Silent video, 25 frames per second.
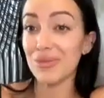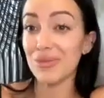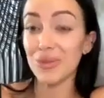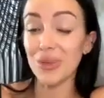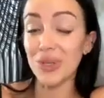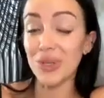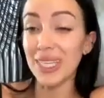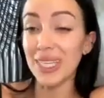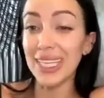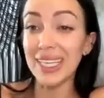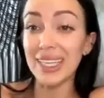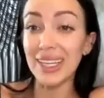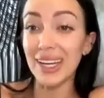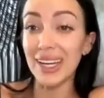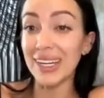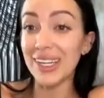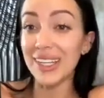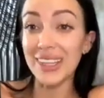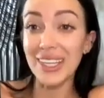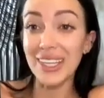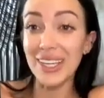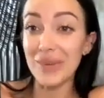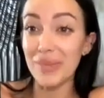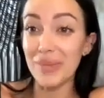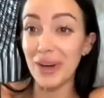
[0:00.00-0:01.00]
really none
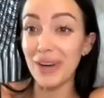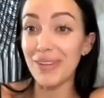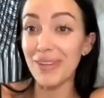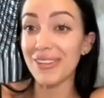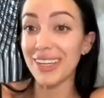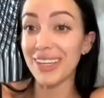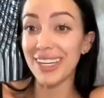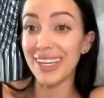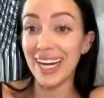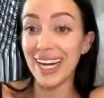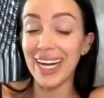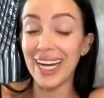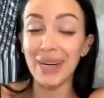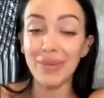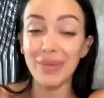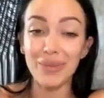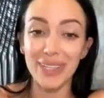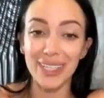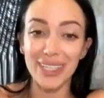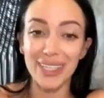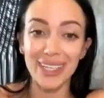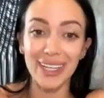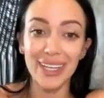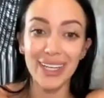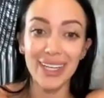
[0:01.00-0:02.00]
of the above can
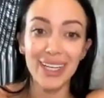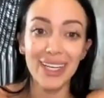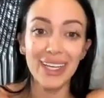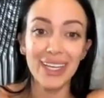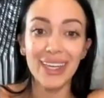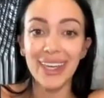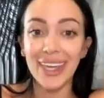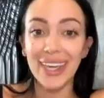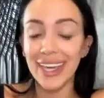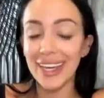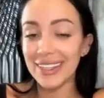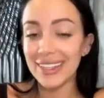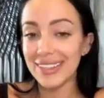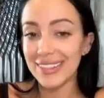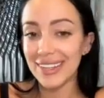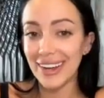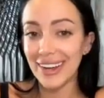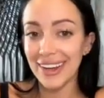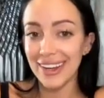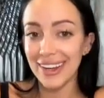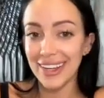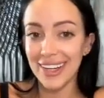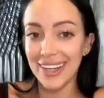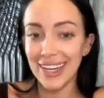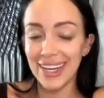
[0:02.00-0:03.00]
happen. Kink's
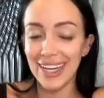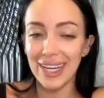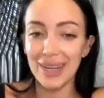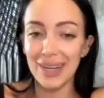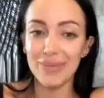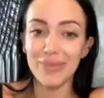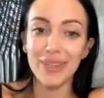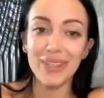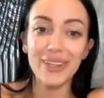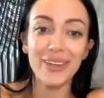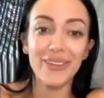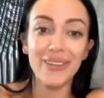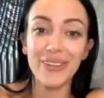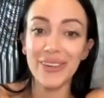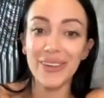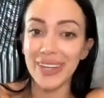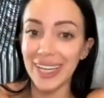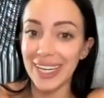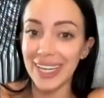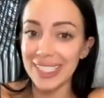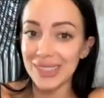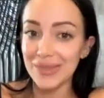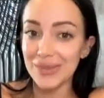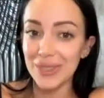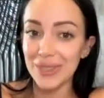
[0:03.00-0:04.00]
not gonna happen,
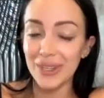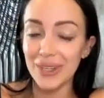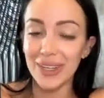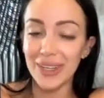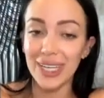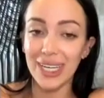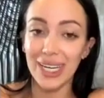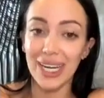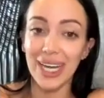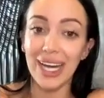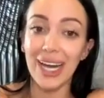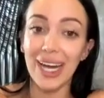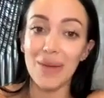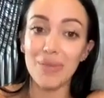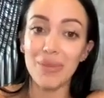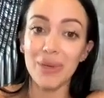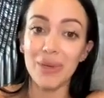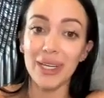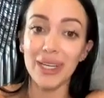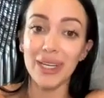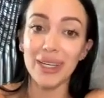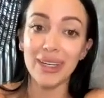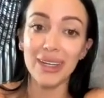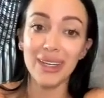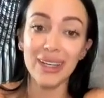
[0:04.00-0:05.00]
orgasms aren't gonna
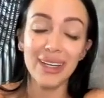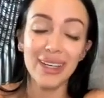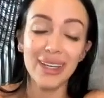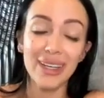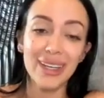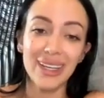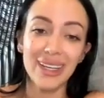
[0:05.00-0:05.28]
happen.